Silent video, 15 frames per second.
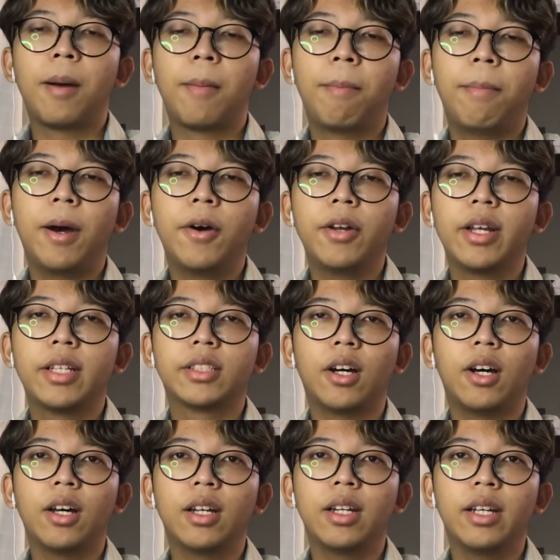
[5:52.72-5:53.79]
PAUD is
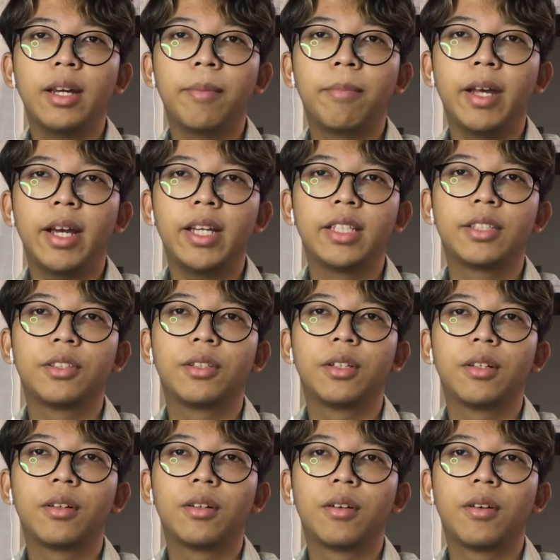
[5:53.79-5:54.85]
only a place
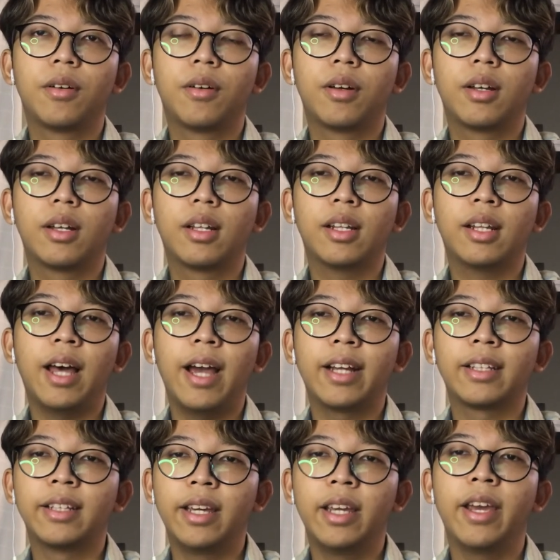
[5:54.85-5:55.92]
like
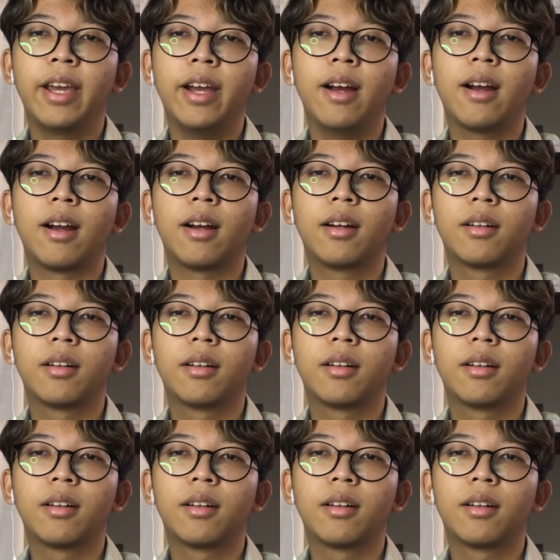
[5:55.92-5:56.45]
they care.